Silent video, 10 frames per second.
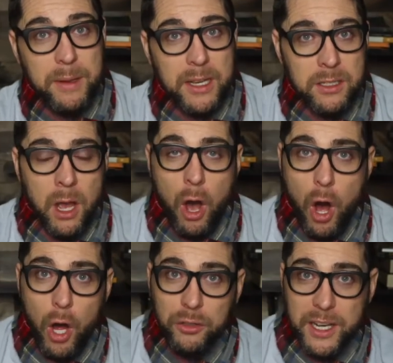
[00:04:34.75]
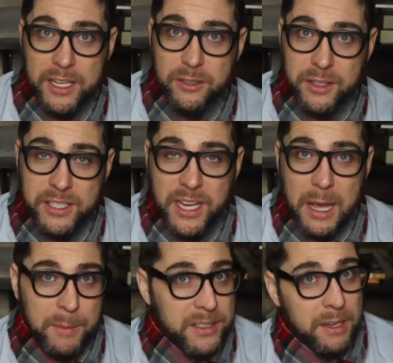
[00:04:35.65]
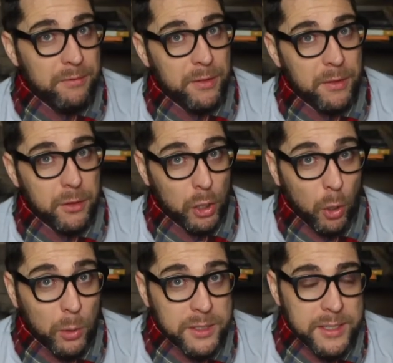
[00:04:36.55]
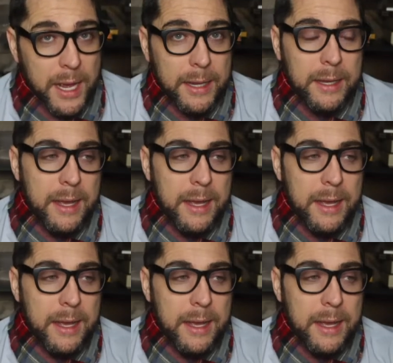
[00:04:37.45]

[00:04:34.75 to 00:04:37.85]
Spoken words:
Because all days are the same except for the Lord's Day.